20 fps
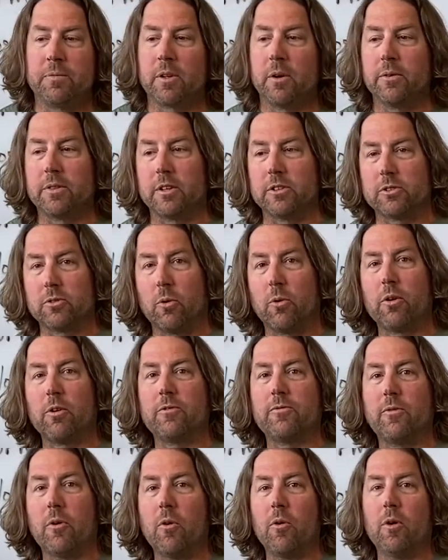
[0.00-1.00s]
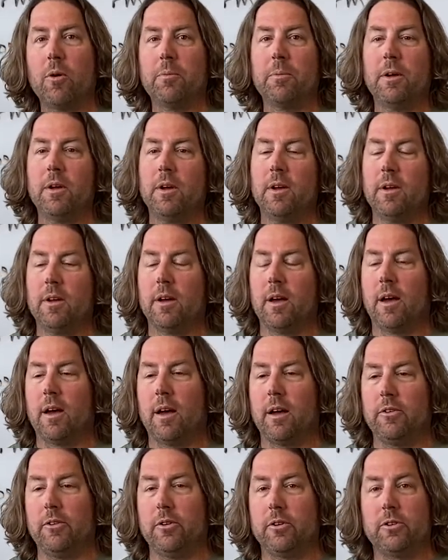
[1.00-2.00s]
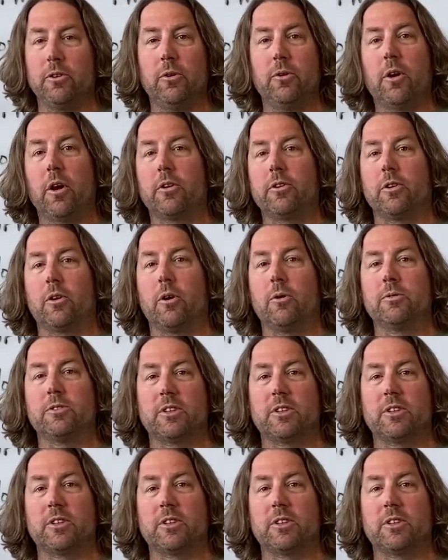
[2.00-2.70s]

With this order form, you can do it on your own